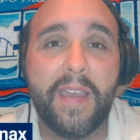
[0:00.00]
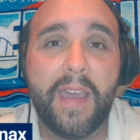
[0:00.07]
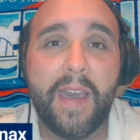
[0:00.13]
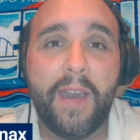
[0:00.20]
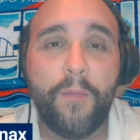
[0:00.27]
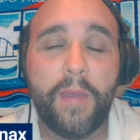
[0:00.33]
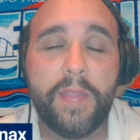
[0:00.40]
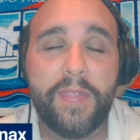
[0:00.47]

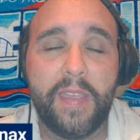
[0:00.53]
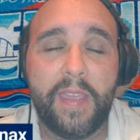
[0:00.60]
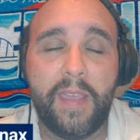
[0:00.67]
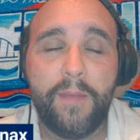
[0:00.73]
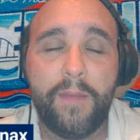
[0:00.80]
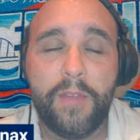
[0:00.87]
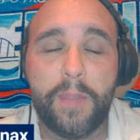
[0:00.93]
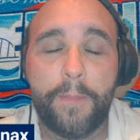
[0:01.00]
when
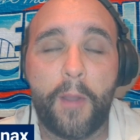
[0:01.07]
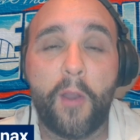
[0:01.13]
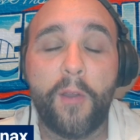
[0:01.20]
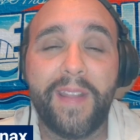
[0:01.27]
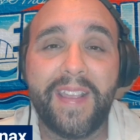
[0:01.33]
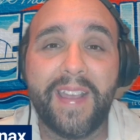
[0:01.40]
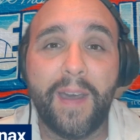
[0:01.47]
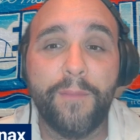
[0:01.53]
the
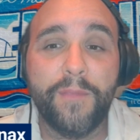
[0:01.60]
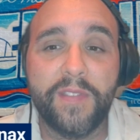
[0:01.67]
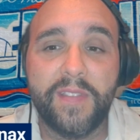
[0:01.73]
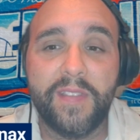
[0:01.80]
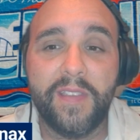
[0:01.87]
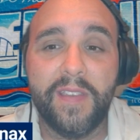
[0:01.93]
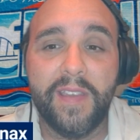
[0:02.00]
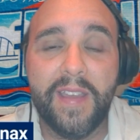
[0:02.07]
party comes
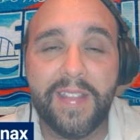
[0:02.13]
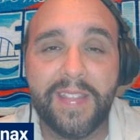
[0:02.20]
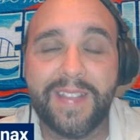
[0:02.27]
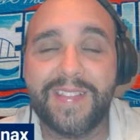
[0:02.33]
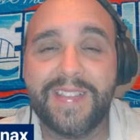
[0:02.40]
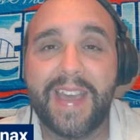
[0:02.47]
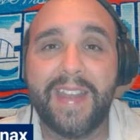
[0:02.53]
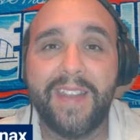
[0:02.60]
to this
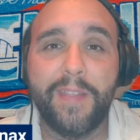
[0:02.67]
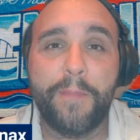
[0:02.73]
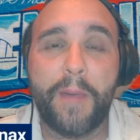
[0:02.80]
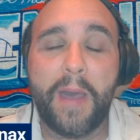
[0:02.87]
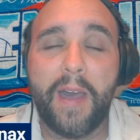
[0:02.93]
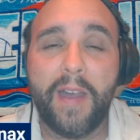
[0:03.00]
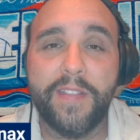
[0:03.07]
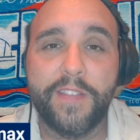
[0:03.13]
side of the
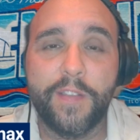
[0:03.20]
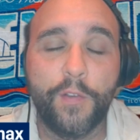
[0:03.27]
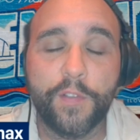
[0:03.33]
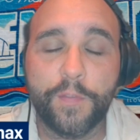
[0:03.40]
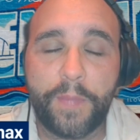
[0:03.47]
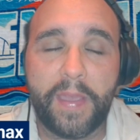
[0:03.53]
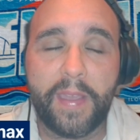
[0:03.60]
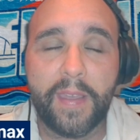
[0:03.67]
pond, so to
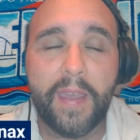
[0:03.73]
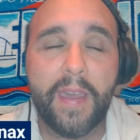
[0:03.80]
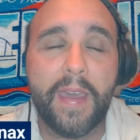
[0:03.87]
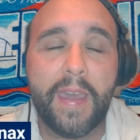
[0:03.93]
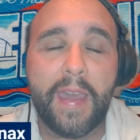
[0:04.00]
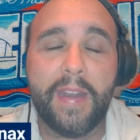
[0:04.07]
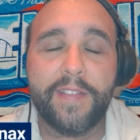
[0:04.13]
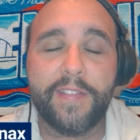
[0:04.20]
speak,
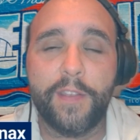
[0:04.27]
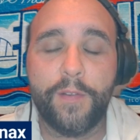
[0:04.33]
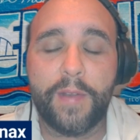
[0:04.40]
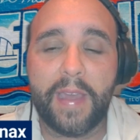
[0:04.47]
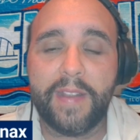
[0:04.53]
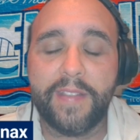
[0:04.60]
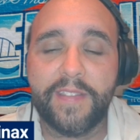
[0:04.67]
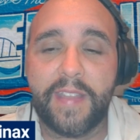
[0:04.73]
and it's the
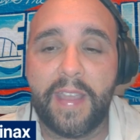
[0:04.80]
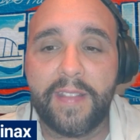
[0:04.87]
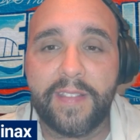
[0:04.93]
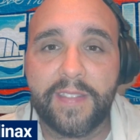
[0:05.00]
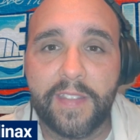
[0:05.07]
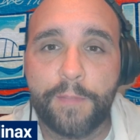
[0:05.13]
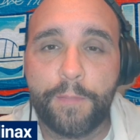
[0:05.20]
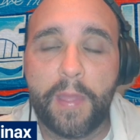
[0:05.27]
United States
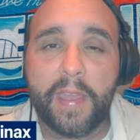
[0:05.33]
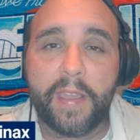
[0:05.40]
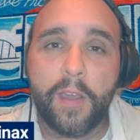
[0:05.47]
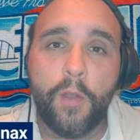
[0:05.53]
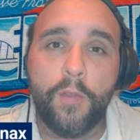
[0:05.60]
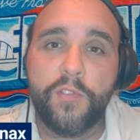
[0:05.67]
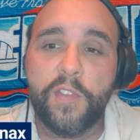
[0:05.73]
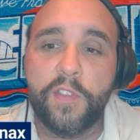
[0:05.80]
that's playing
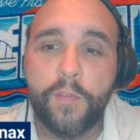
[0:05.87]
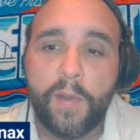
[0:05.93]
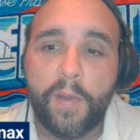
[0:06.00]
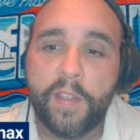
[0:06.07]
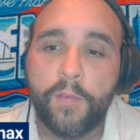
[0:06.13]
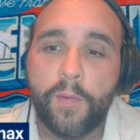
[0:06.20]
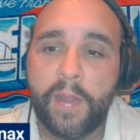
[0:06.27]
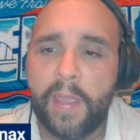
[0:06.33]
host in
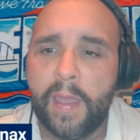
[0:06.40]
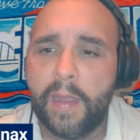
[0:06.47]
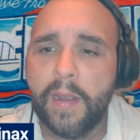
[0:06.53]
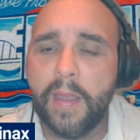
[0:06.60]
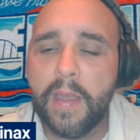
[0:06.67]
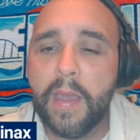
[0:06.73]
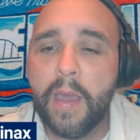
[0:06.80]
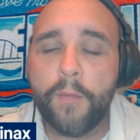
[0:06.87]
2028.
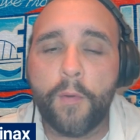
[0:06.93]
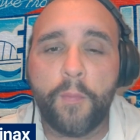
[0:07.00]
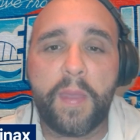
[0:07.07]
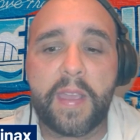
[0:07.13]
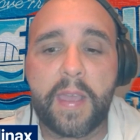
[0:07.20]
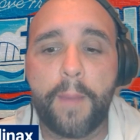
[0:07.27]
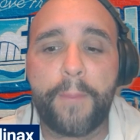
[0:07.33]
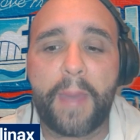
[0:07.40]
When we
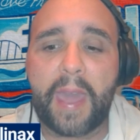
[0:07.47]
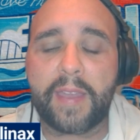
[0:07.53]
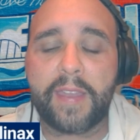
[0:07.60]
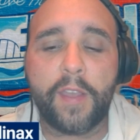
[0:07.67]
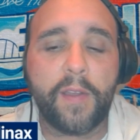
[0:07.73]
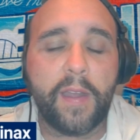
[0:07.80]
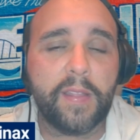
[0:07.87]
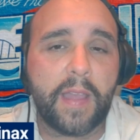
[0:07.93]
come back
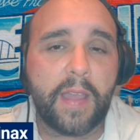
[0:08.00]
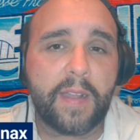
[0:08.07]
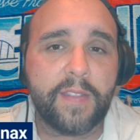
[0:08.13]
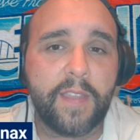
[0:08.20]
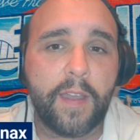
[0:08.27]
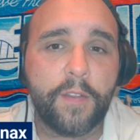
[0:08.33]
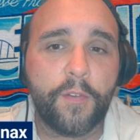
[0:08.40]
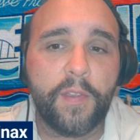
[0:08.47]
here on Locked
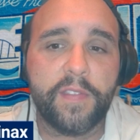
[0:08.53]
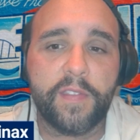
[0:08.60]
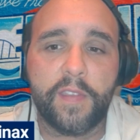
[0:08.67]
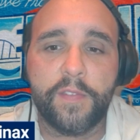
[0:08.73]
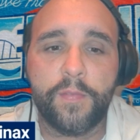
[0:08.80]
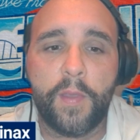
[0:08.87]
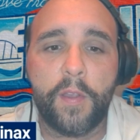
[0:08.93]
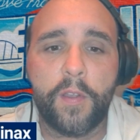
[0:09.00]
On
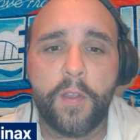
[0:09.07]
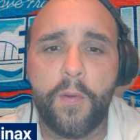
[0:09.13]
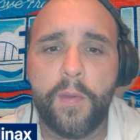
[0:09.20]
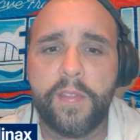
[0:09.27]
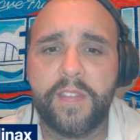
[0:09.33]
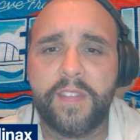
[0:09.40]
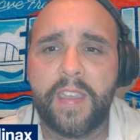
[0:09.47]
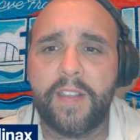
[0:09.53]
Grizzlies, we are going
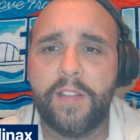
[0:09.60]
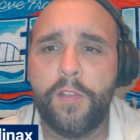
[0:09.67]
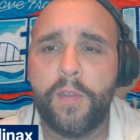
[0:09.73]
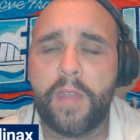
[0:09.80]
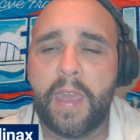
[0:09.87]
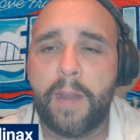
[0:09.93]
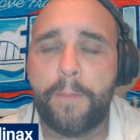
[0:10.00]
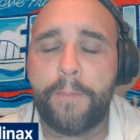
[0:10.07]
to take a look
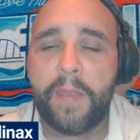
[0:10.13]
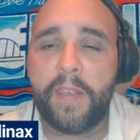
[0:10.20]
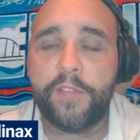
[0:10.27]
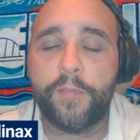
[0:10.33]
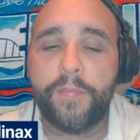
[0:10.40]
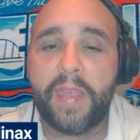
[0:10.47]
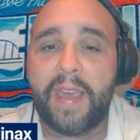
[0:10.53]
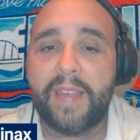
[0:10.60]
at a piece
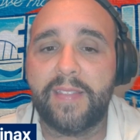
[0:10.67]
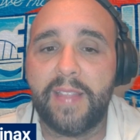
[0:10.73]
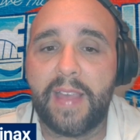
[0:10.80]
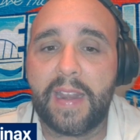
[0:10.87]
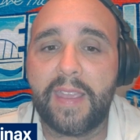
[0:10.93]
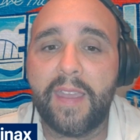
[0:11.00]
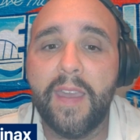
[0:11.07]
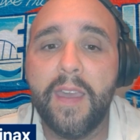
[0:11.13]
from The
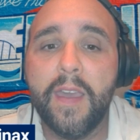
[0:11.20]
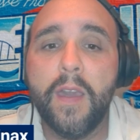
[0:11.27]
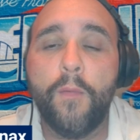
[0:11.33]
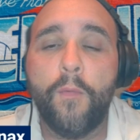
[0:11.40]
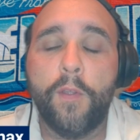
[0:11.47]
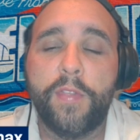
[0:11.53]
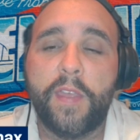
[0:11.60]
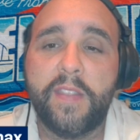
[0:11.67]
Athletic
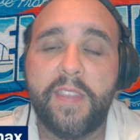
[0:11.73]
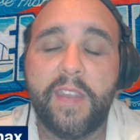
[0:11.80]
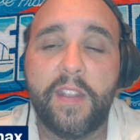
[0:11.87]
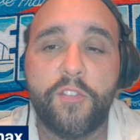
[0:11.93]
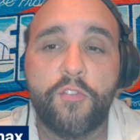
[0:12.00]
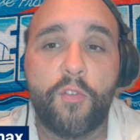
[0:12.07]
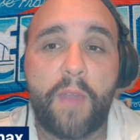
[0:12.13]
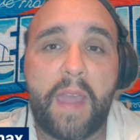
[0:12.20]
where they did a
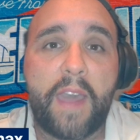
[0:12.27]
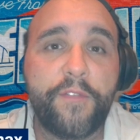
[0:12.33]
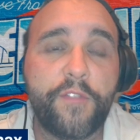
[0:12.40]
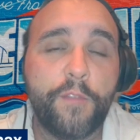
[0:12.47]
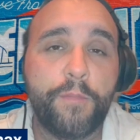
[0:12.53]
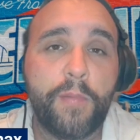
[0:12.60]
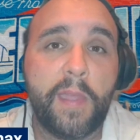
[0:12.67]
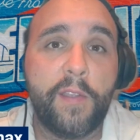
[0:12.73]
draft
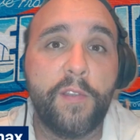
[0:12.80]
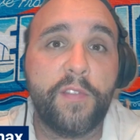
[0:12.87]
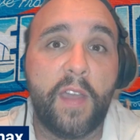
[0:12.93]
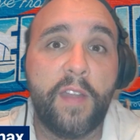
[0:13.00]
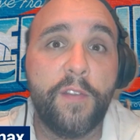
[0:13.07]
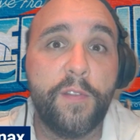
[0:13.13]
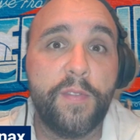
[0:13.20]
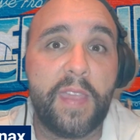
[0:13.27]
of players
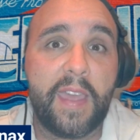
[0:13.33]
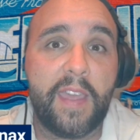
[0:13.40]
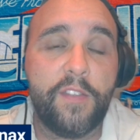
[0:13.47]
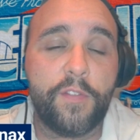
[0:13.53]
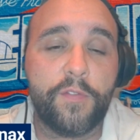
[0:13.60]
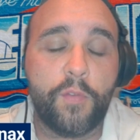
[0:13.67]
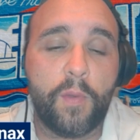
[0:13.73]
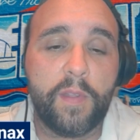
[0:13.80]
under the age
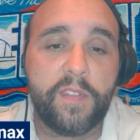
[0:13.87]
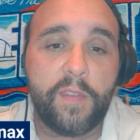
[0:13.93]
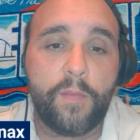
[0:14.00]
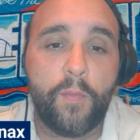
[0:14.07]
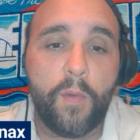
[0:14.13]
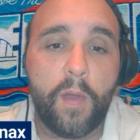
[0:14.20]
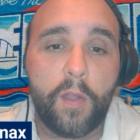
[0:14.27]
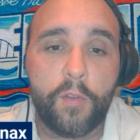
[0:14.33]
of
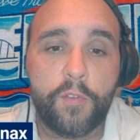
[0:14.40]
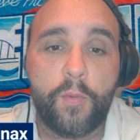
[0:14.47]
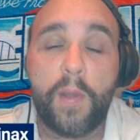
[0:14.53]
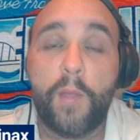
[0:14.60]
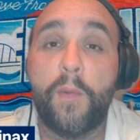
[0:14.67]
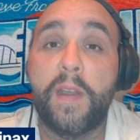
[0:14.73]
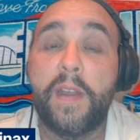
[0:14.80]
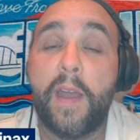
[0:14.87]
21 or
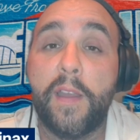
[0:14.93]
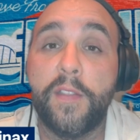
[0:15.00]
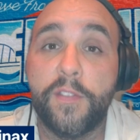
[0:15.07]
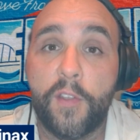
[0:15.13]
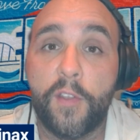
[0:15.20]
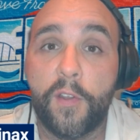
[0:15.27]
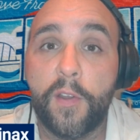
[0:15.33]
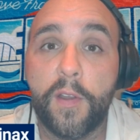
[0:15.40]
21 and
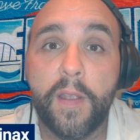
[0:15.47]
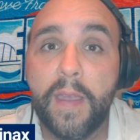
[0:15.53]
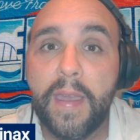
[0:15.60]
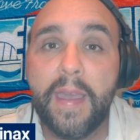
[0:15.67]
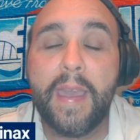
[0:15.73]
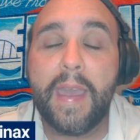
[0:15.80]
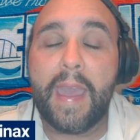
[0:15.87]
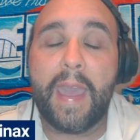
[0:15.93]
under.
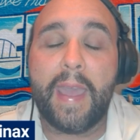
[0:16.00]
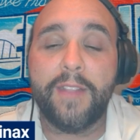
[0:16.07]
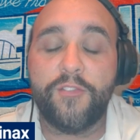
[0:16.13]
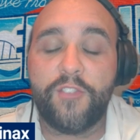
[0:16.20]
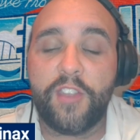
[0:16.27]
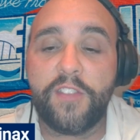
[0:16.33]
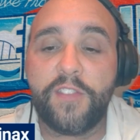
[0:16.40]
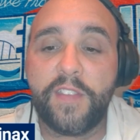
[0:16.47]
And
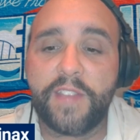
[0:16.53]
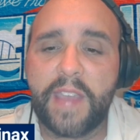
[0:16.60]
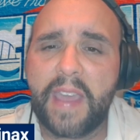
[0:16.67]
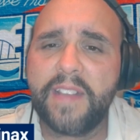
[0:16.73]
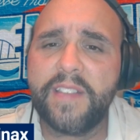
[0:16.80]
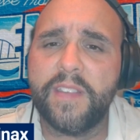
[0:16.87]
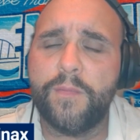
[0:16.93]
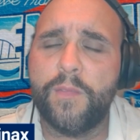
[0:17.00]
GG
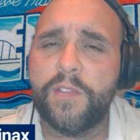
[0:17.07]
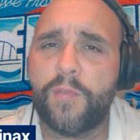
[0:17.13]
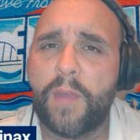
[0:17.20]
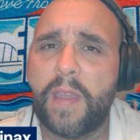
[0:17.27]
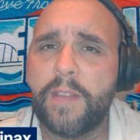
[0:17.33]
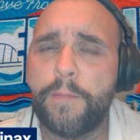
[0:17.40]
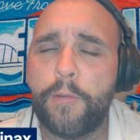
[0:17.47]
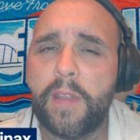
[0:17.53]
Jackson was
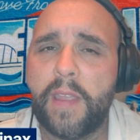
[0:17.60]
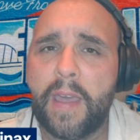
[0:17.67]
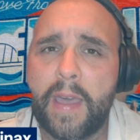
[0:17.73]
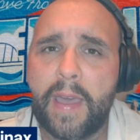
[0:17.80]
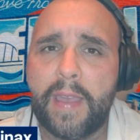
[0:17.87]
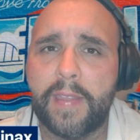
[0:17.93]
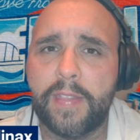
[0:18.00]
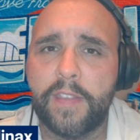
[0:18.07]
ranked pretty
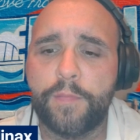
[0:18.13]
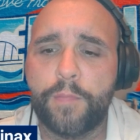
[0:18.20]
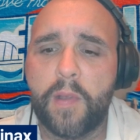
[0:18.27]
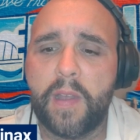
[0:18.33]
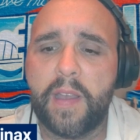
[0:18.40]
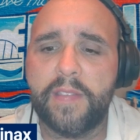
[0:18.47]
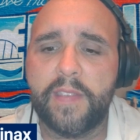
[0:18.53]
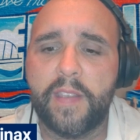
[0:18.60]
high in this
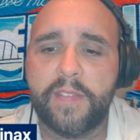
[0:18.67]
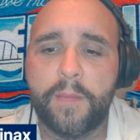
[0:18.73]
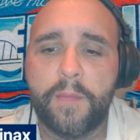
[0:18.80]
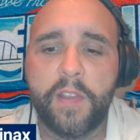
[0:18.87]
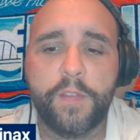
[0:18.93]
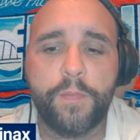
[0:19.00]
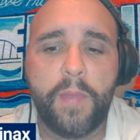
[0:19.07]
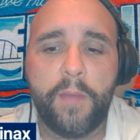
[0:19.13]
process. I'm going
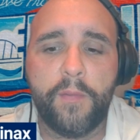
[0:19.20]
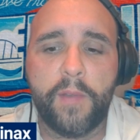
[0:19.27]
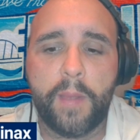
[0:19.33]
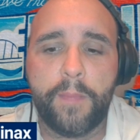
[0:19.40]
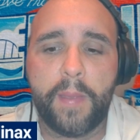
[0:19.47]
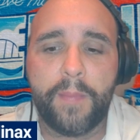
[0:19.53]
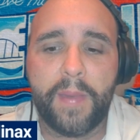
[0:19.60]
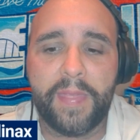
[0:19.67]
to explain what I
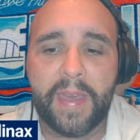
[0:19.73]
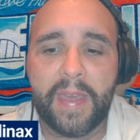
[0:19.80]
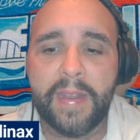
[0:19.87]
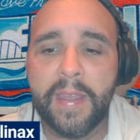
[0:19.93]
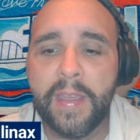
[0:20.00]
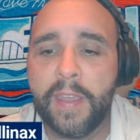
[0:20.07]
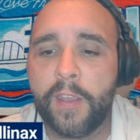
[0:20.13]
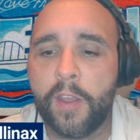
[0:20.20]
mean by that
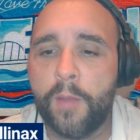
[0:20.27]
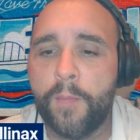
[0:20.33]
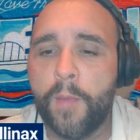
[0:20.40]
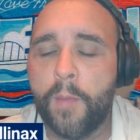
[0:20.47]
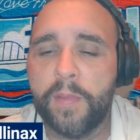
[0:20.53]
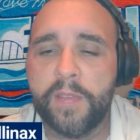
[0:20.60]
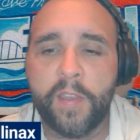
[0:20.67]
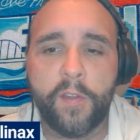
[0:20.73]
here
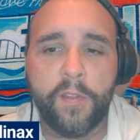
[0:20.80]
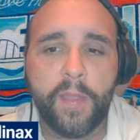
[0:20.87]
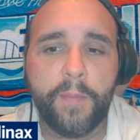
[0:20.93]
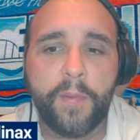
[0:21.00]
momentarily. But